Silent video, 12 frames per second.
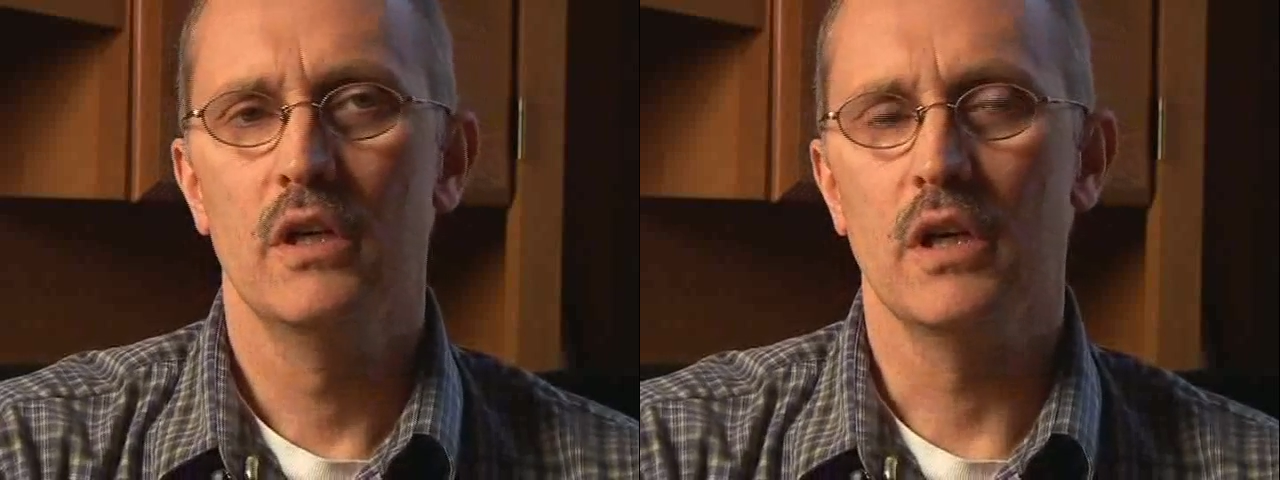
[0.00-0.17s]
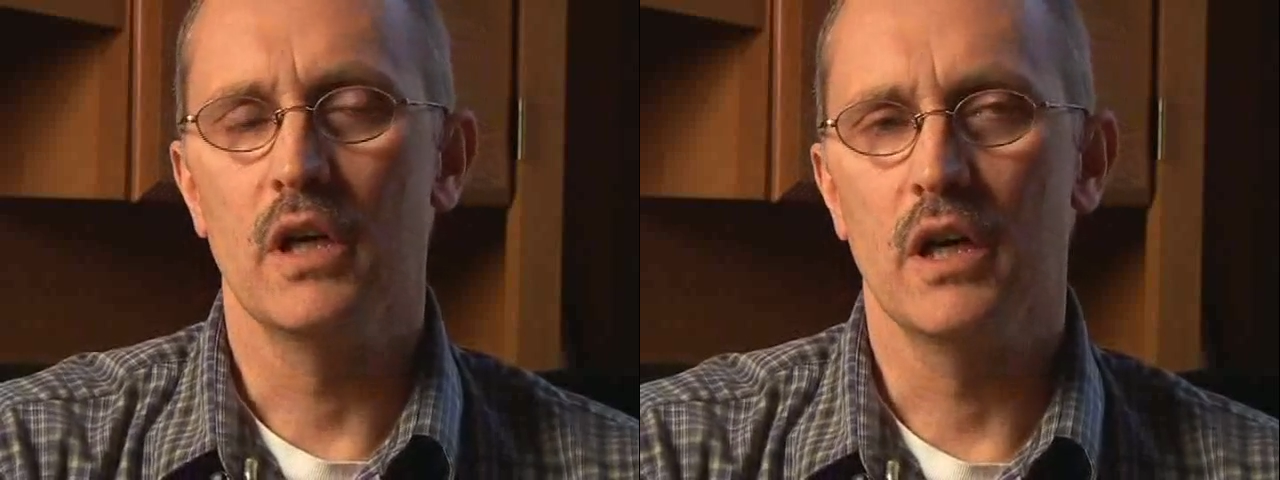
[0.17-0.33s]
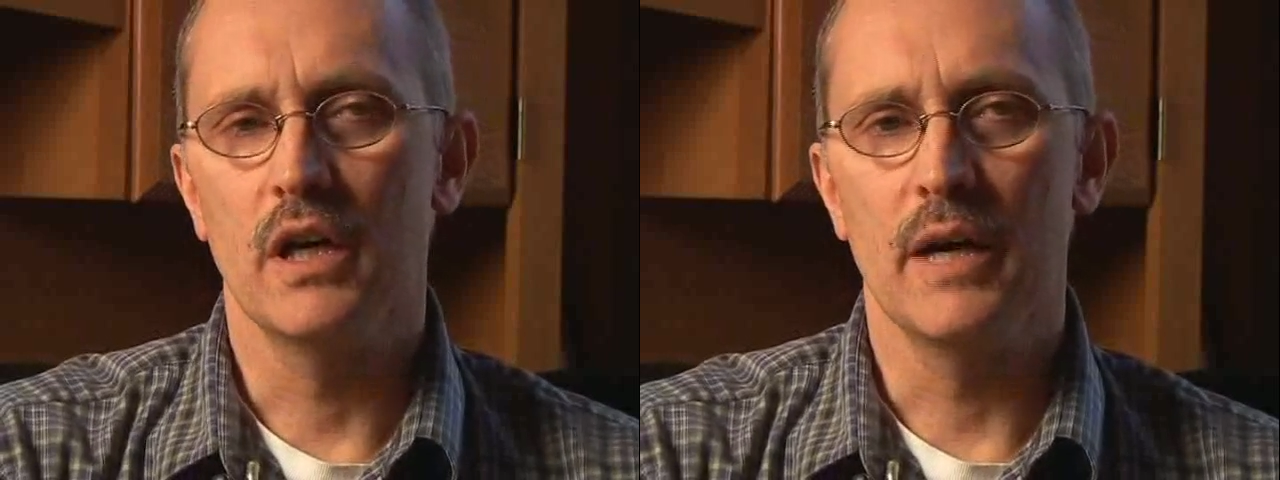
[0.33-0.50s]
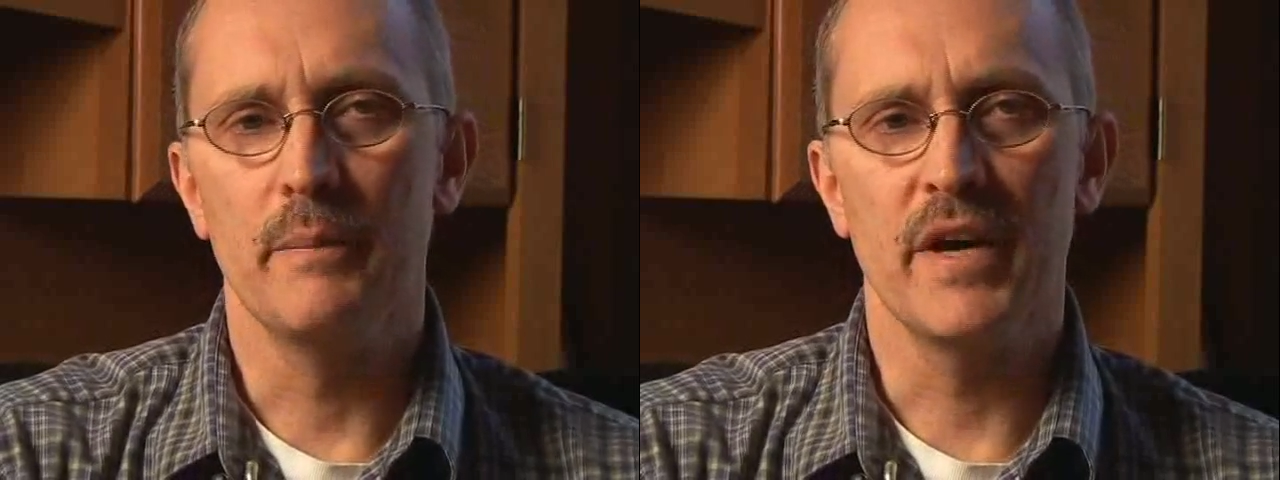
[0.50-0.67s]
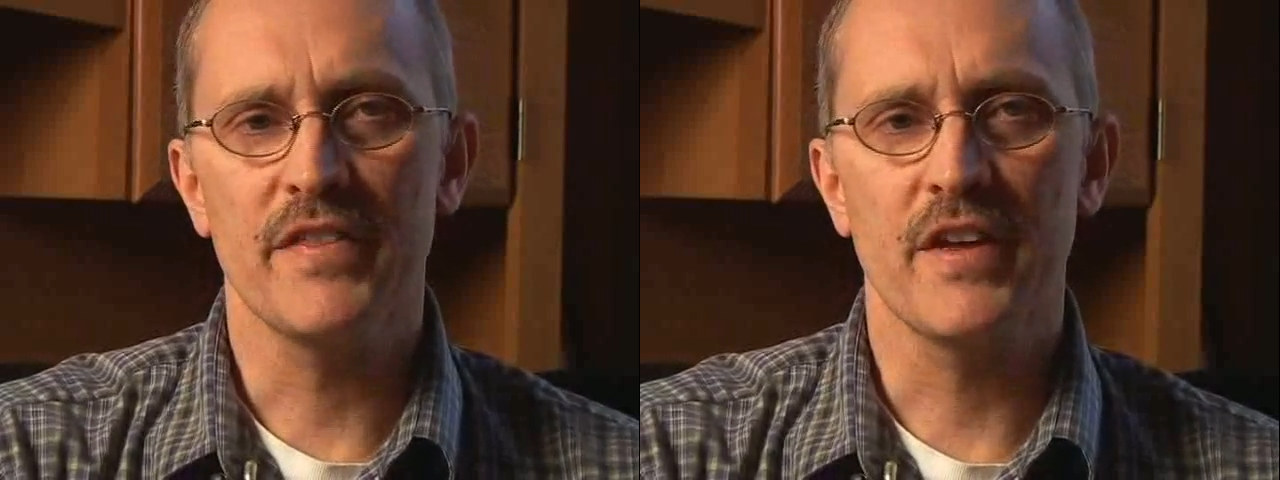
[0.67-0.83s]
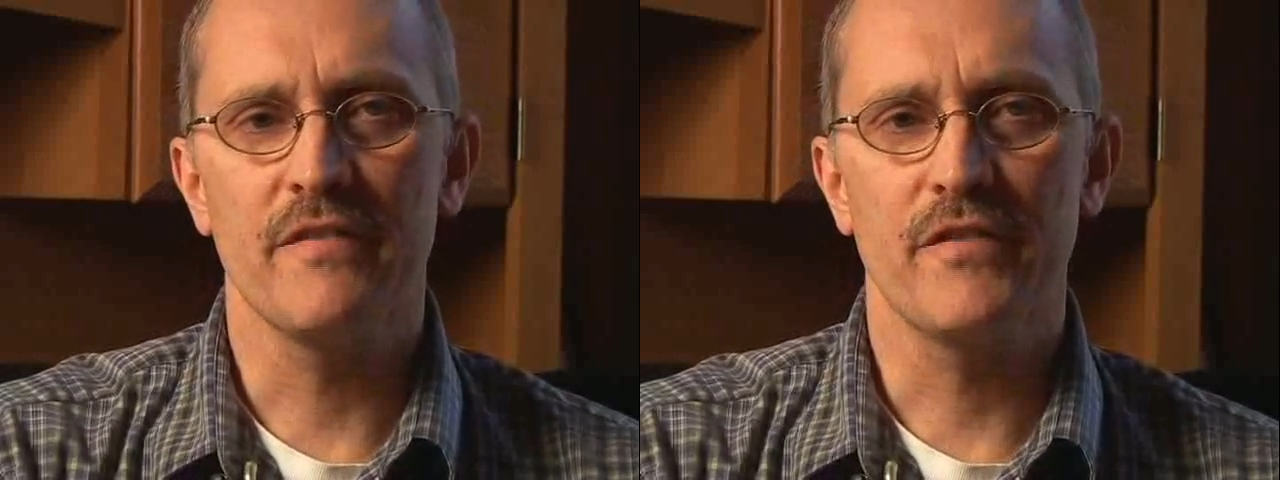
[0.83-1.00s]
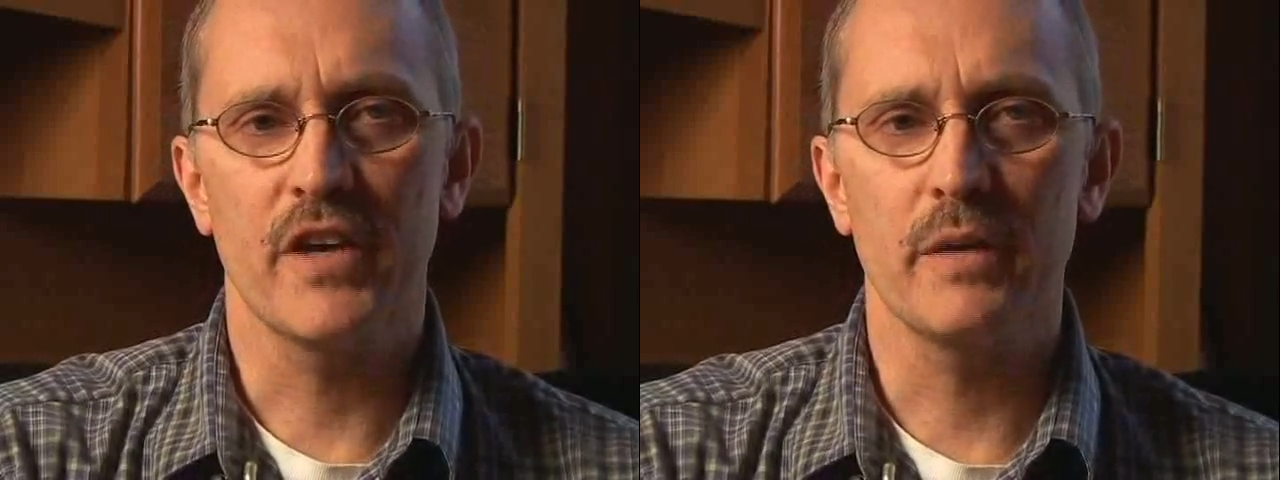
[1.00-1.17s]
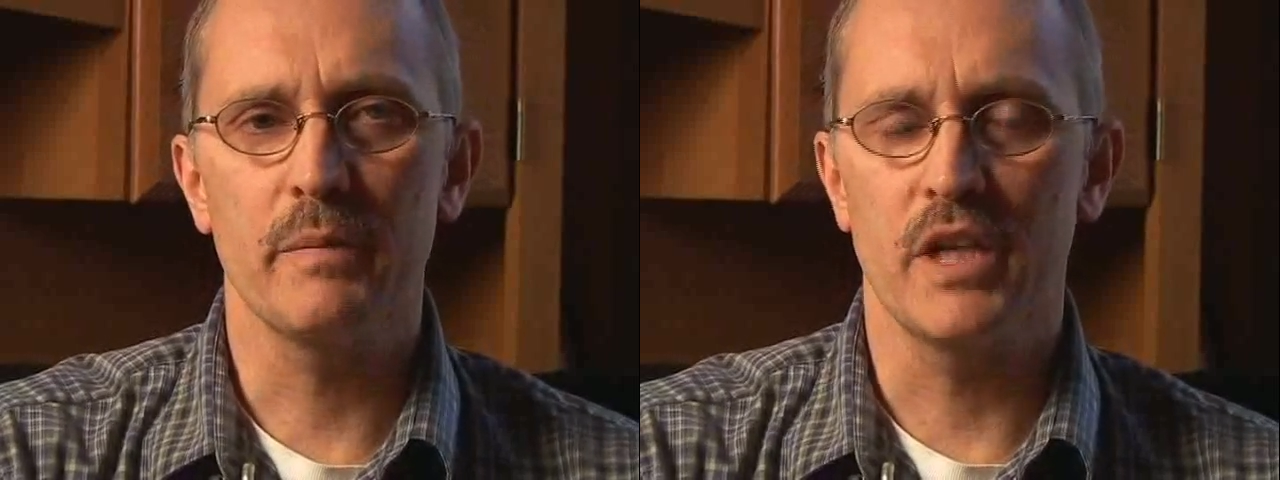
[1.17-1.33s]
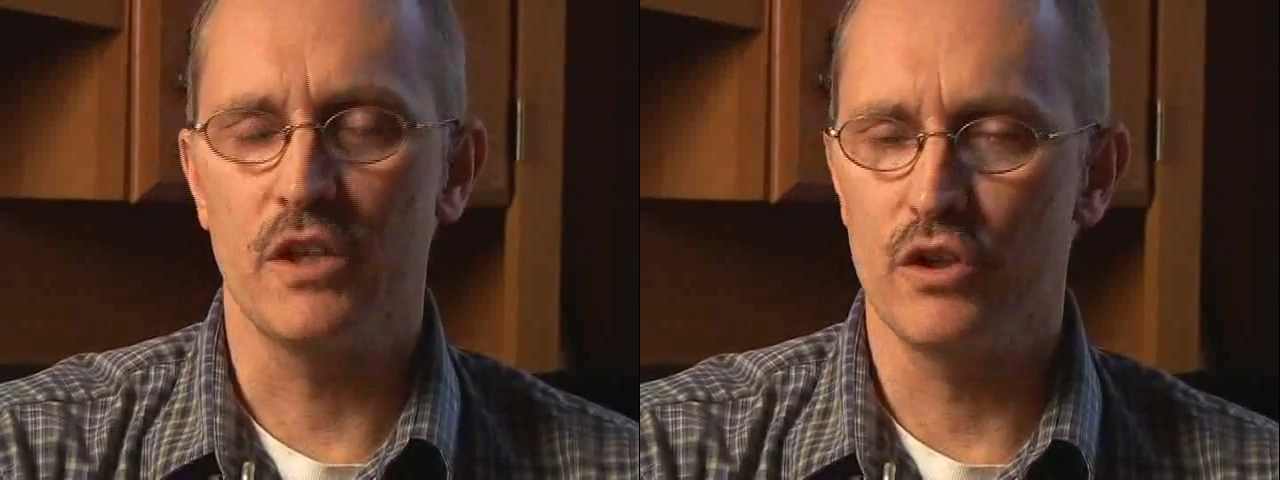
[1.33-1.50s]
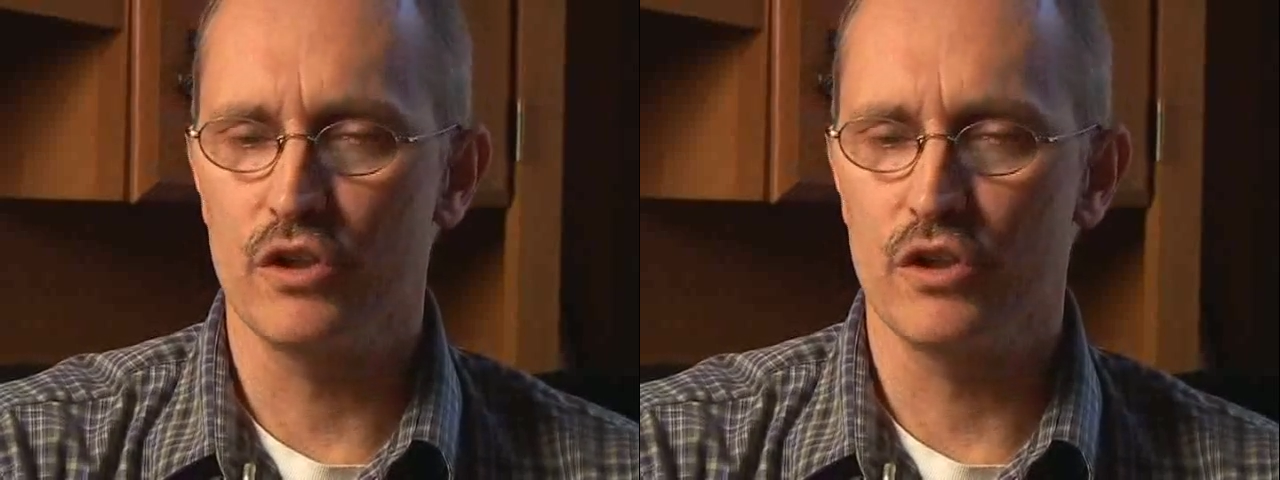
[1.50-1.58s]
a methamphetamine